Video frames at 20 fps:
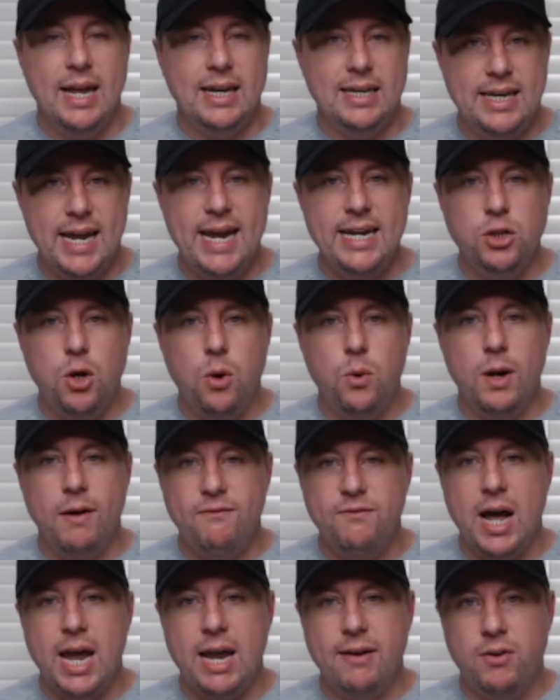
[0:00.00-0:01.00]
Daytona
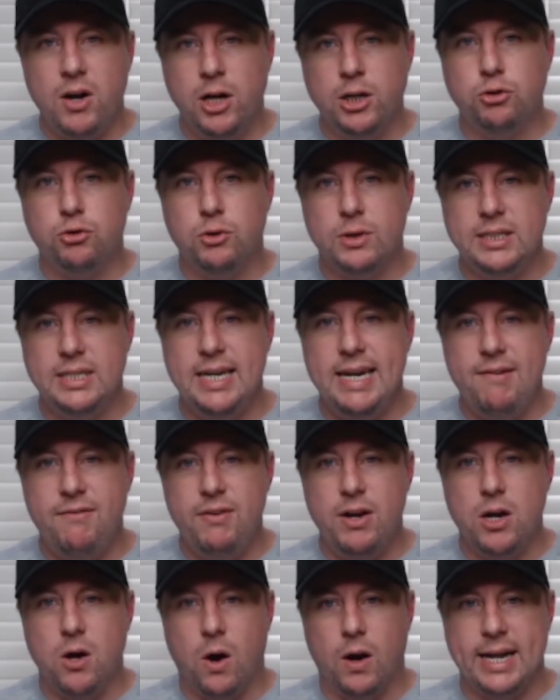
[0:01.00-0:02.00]
500
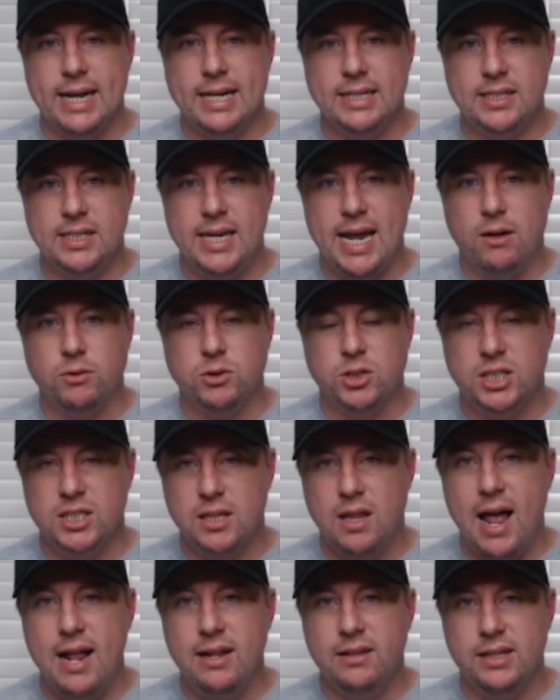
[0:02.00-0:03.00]
TV audience down
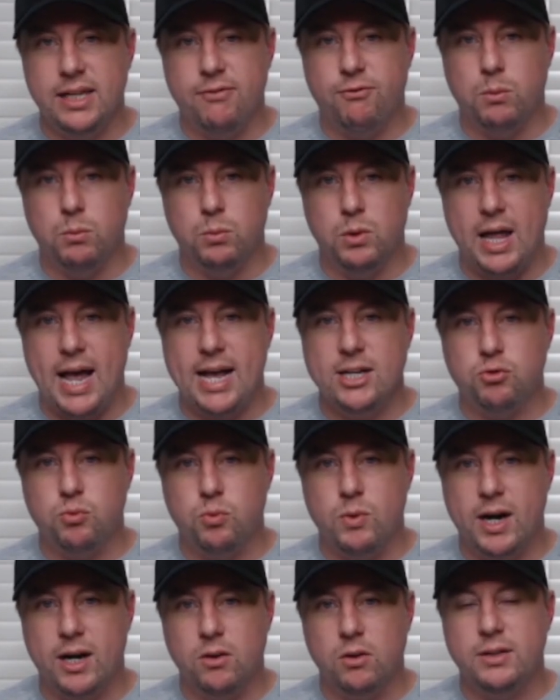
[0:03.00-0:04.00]
slightly from last
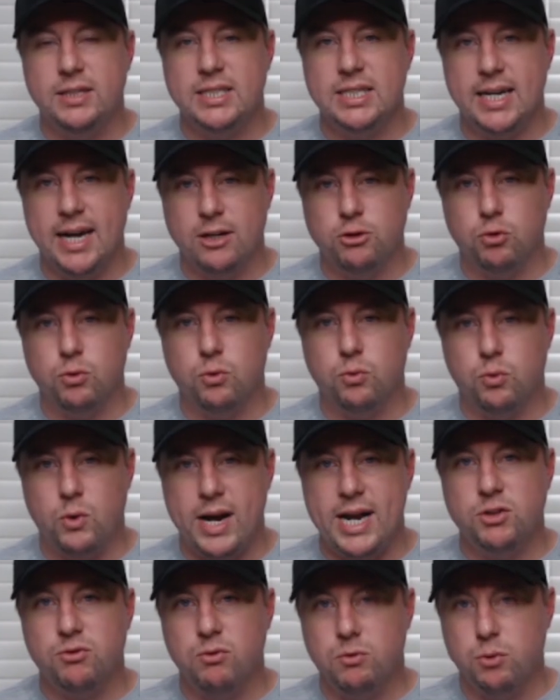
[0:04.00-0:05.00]
regularly scheduled
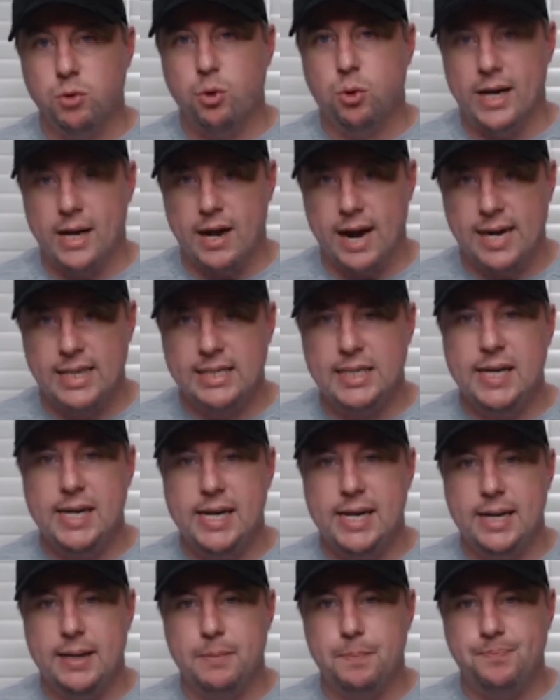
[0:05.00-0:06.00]
race from
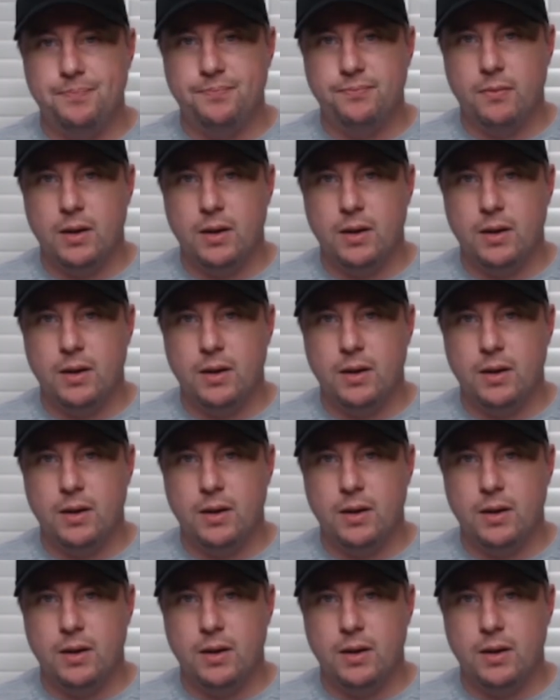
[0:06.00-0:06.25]
2019.